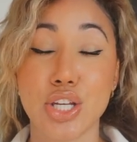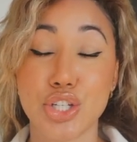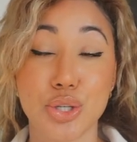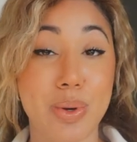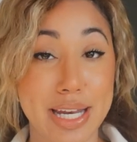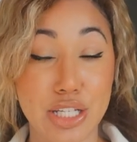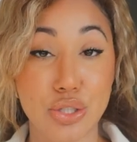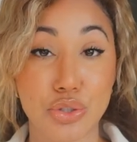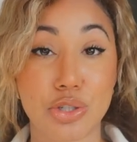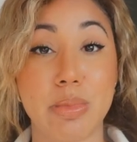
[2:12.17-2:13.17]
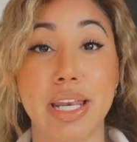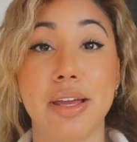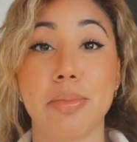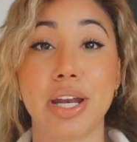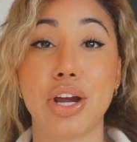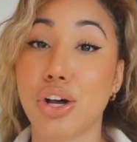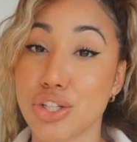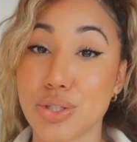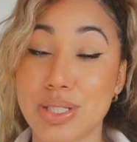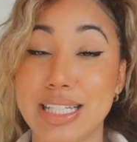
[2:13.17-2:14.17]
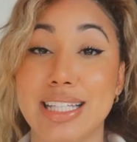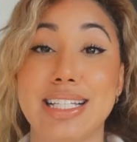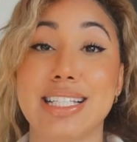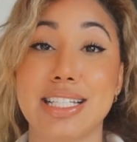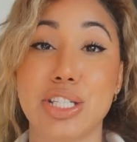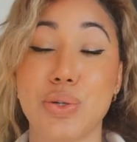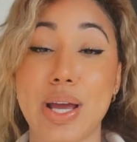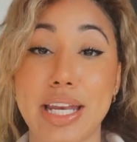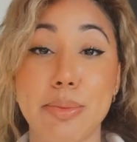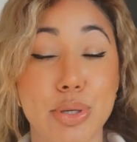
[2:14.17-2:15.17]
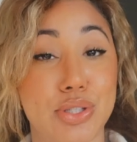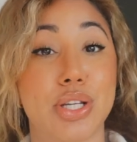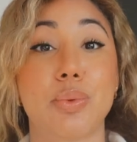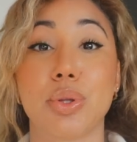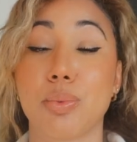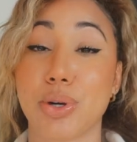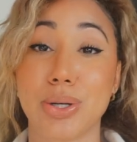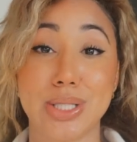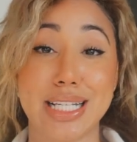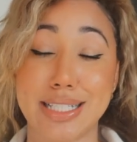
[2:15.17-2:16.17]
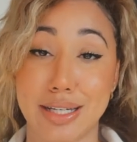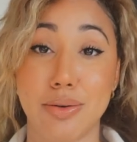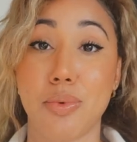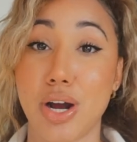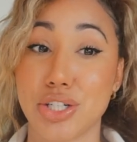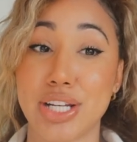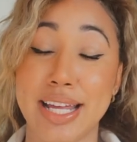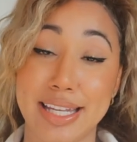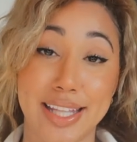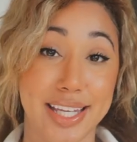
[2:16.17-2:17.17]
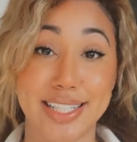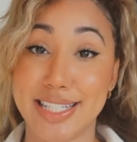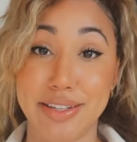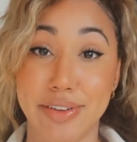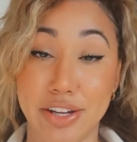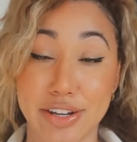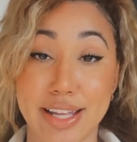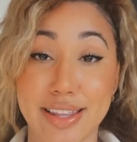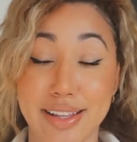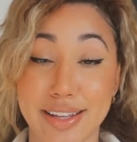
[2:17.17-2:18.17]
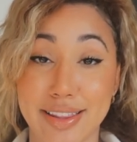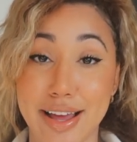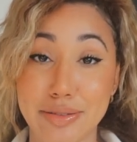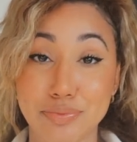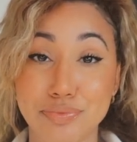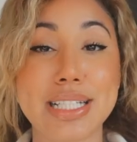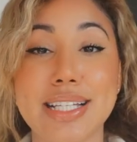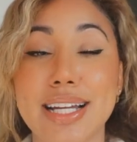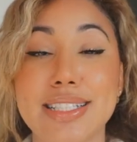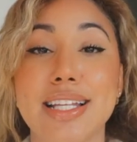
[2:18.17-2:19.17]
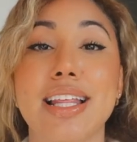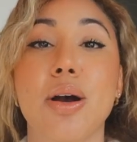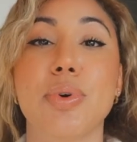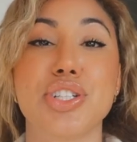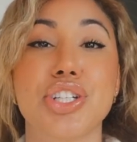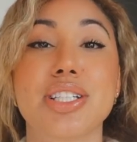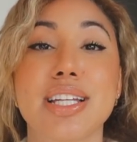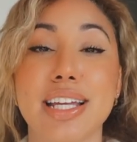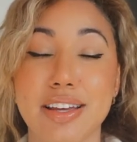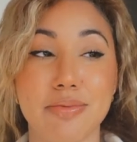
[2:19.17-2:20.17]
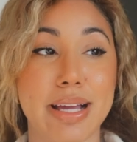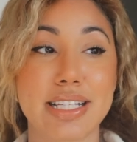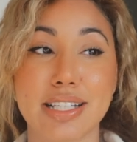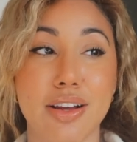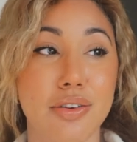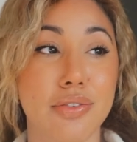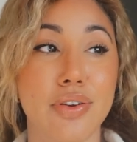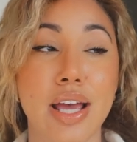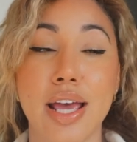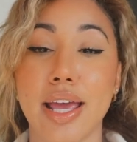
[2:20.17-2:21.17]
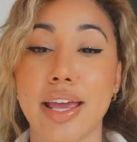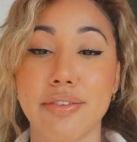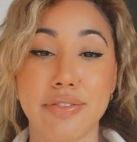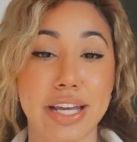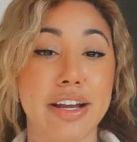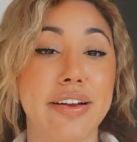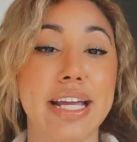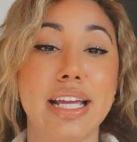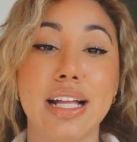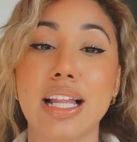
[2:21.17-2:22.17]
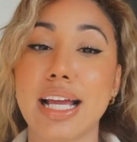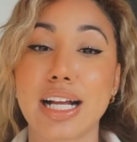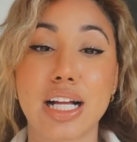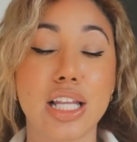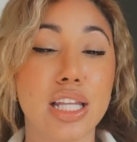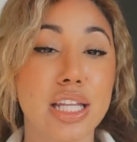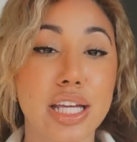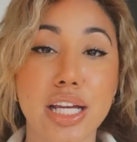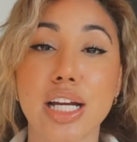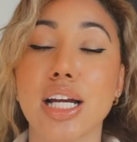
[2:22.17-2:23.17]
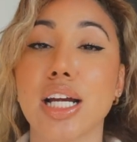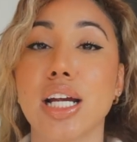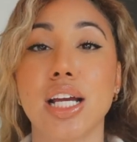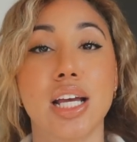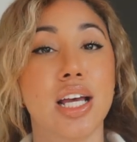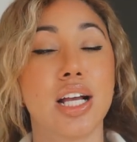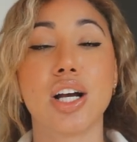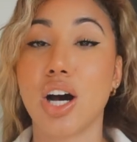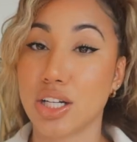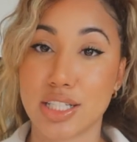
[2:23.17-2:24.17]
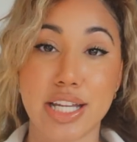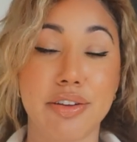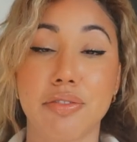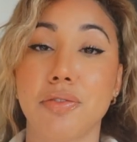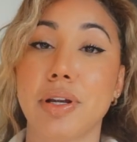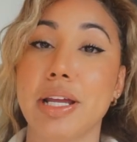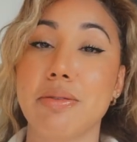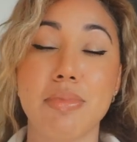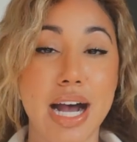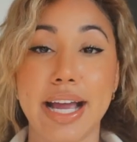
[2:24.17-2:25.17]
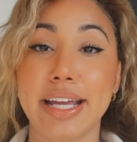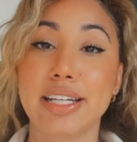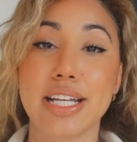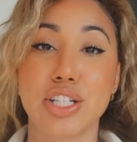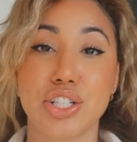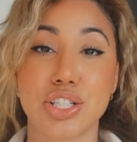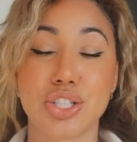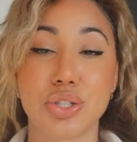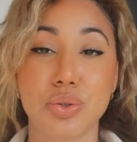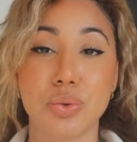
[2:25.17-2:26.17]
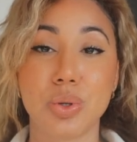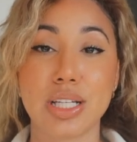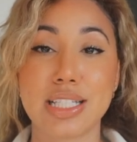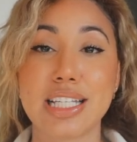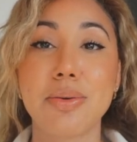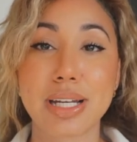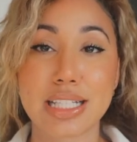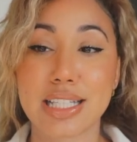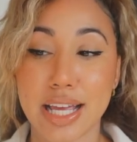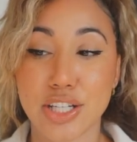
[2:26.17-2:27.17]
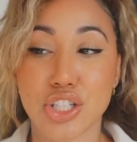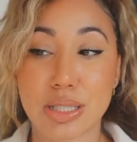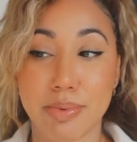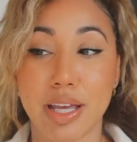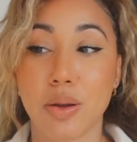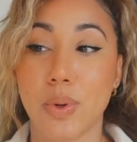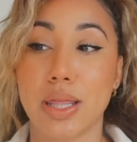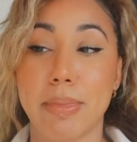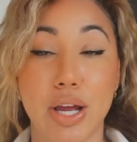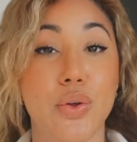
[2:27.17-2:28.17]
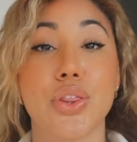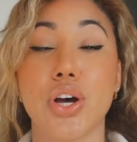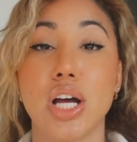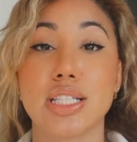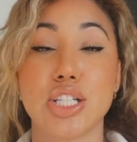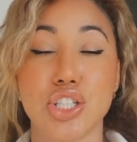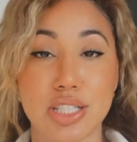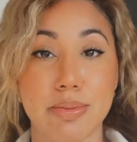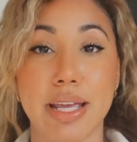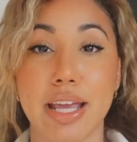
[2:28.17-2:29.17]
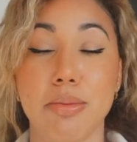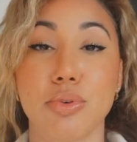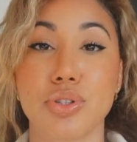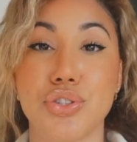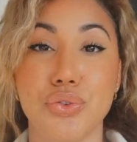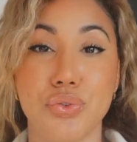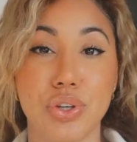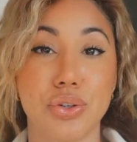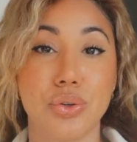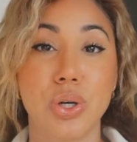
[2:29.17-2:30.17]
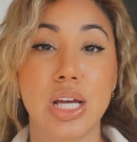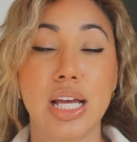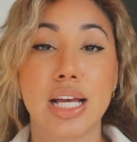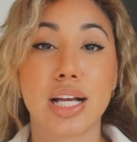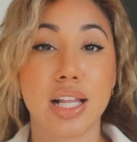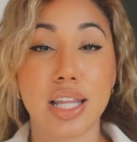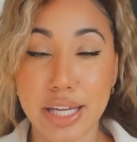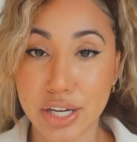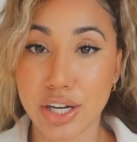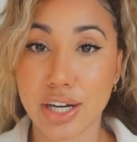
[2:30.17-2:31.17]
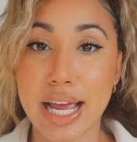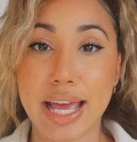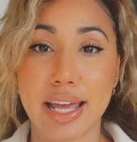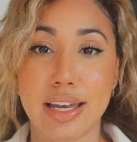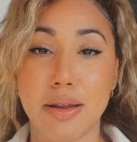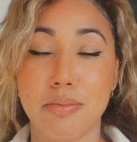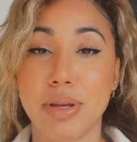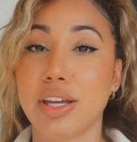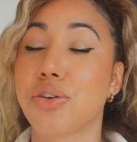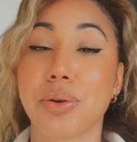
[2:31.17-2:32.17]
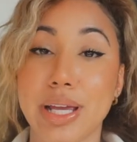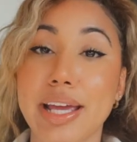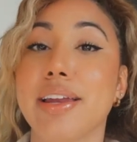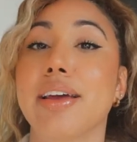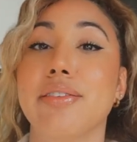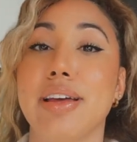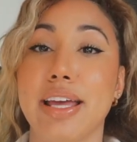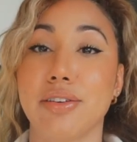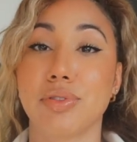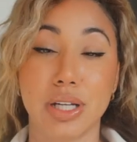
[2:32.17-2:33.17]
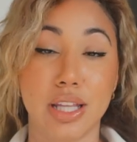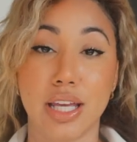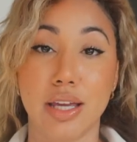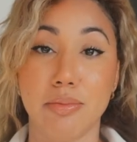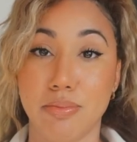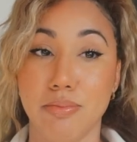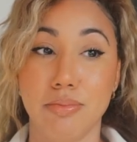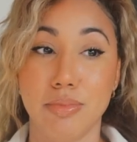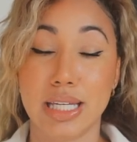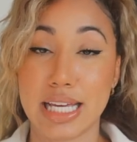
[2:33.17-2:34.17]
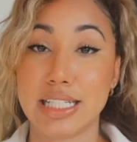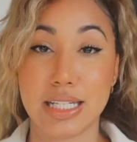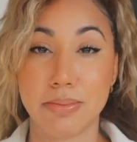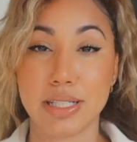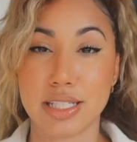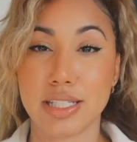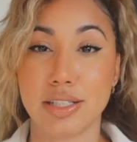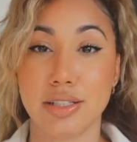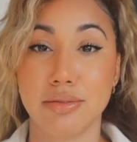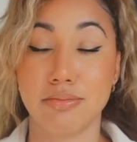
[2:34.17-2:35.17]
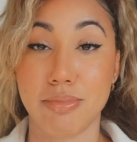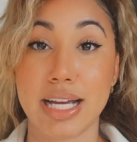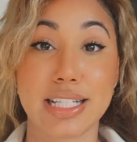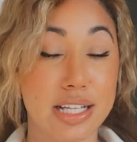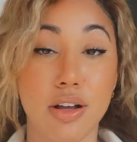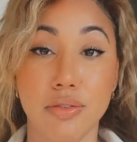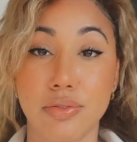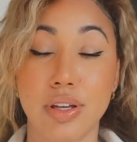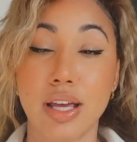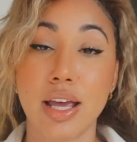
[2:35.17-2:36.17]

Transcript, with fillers: do any social media, but I also didn't listen to any music with words and didn't watch any like TV or anything like that. The reason I did that was just to give myself a very clear, content-free mind and just to see what it's like just being with my own thoughts and just being able to feel clear and be creative and really get deep into myself.